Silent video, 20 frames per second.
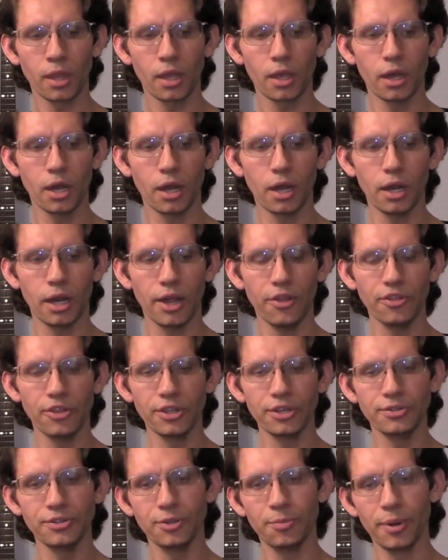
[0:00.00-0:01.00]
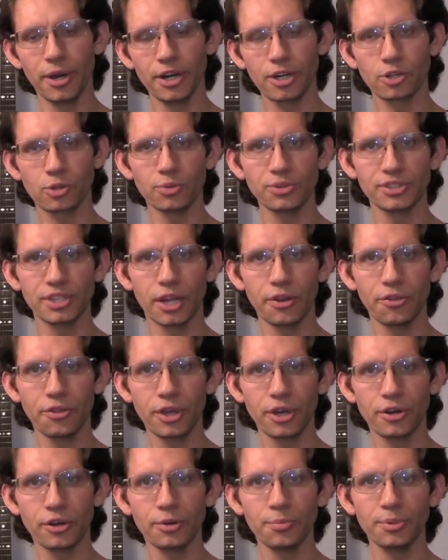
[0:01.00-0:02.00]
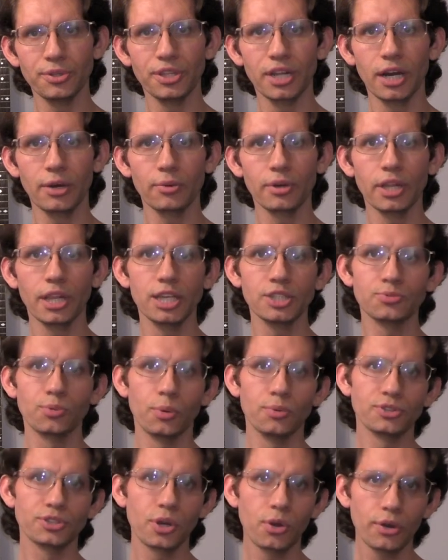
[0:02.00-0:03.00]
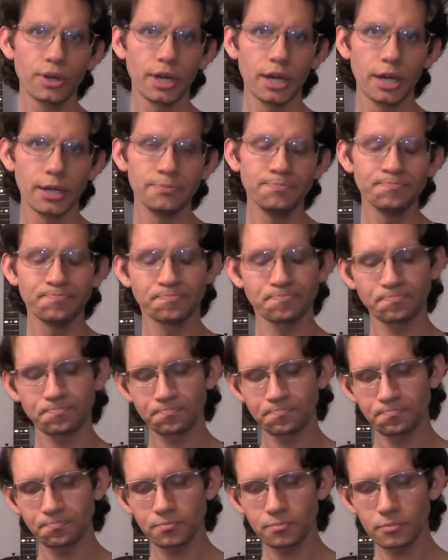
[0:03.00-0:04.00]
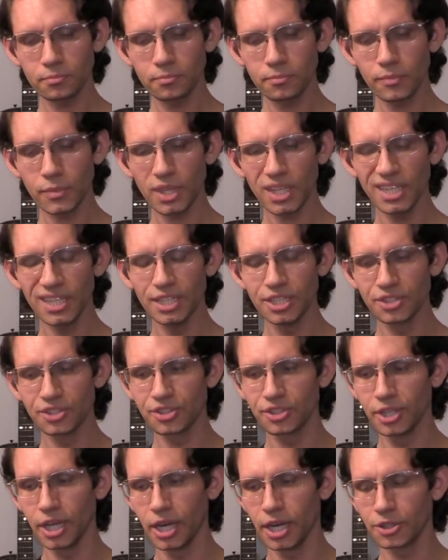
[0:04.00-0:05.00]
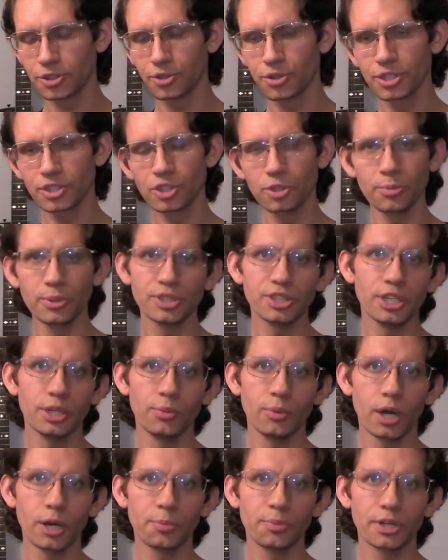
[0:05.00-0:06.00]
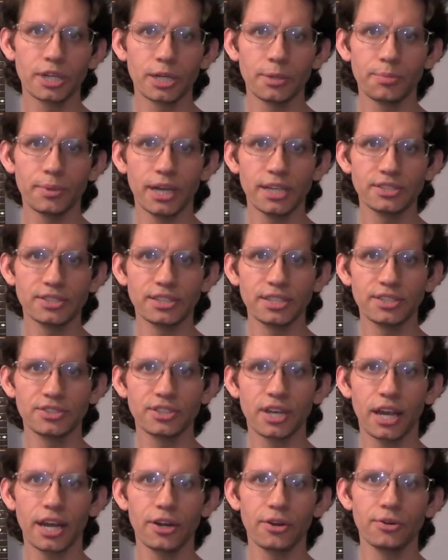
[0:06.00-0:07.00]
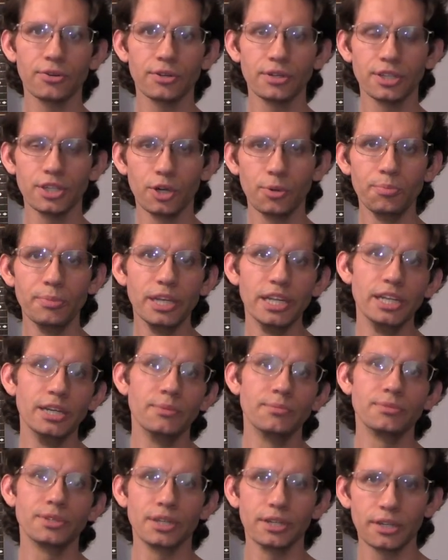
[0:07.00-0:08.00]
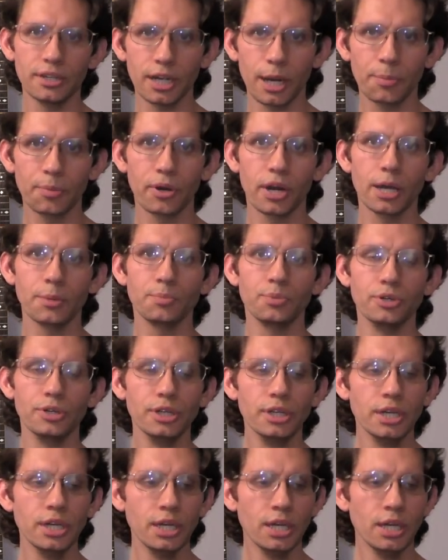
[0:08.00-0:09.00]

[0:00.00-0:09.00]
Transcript: and the bare knuckle would sound thinner, but then I realized what was going on is traditional Machinewound pickup, as it gets higher, medium to upper output,